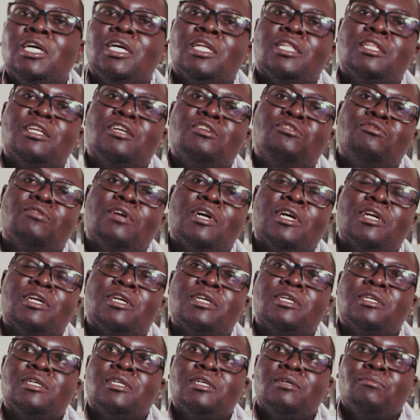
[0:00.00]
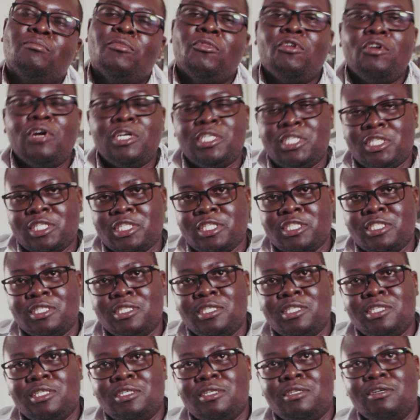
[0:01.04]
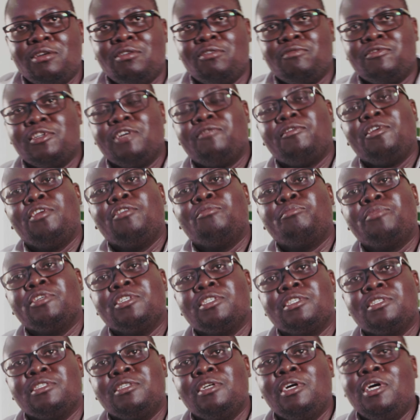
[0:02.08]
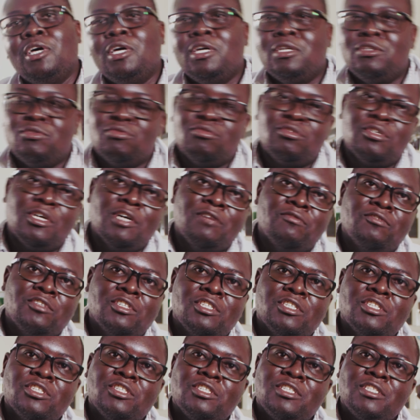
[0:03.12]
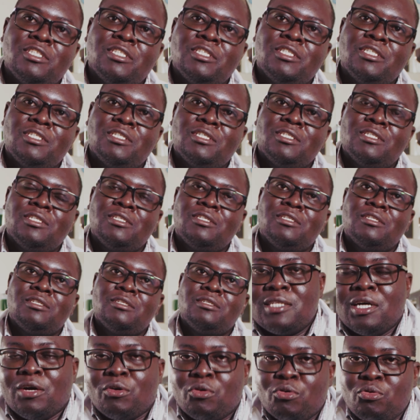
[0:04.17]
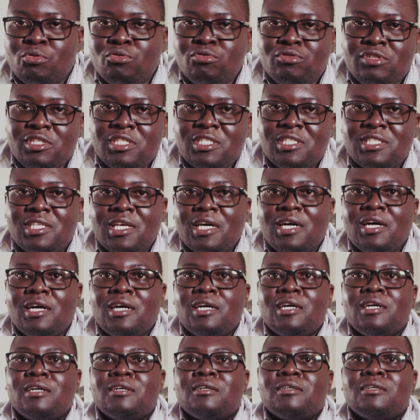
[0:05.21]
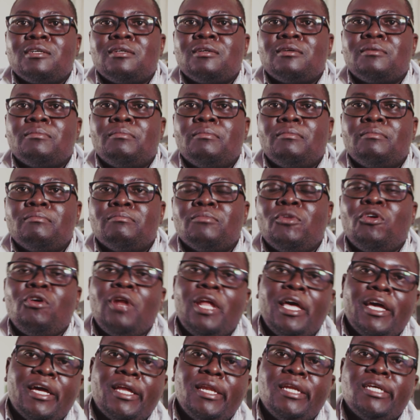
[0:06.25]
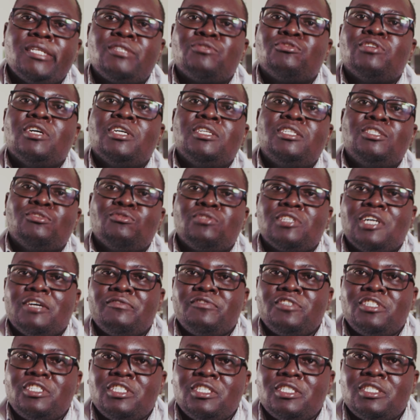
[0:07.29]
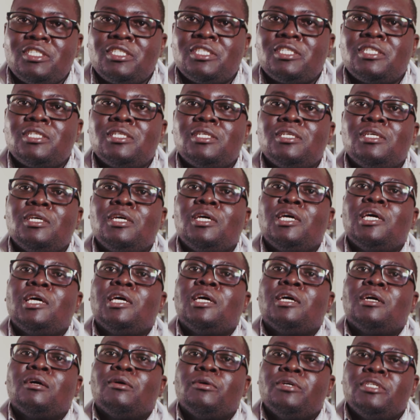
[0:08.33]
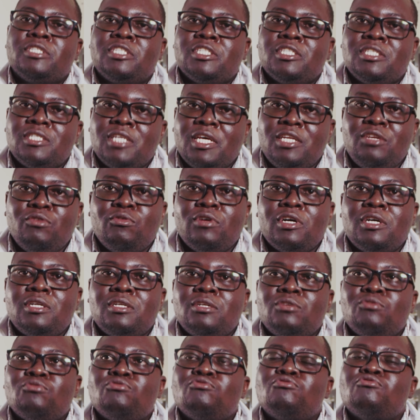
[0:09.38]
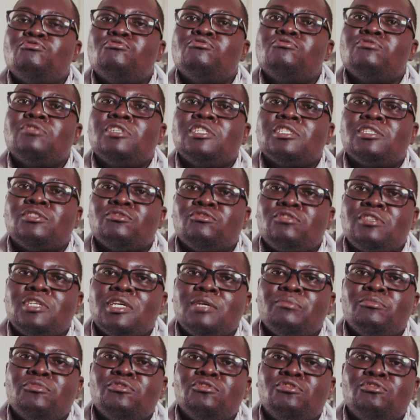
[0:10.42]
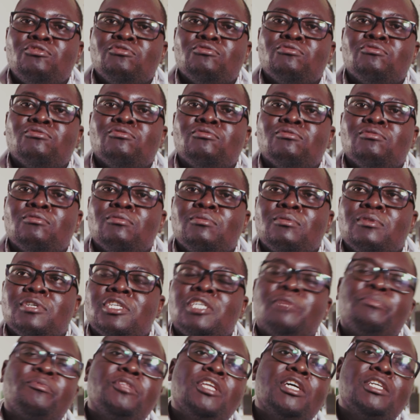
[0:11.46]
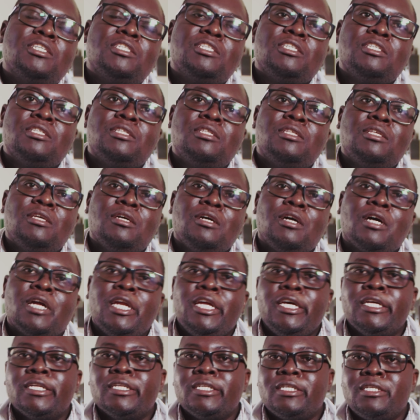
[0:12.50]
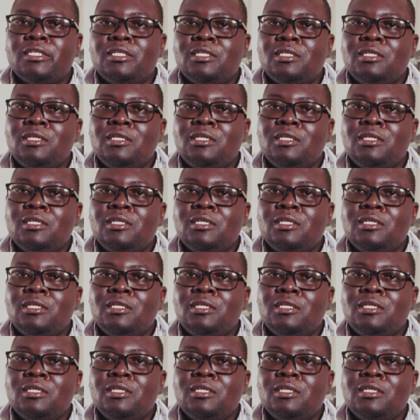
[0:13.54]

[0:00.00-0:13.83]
then you are more at risk of developing tooth cavities. Now, who is more likely to get tooth cavities? It is anyone who is not able to keep their teeth clean,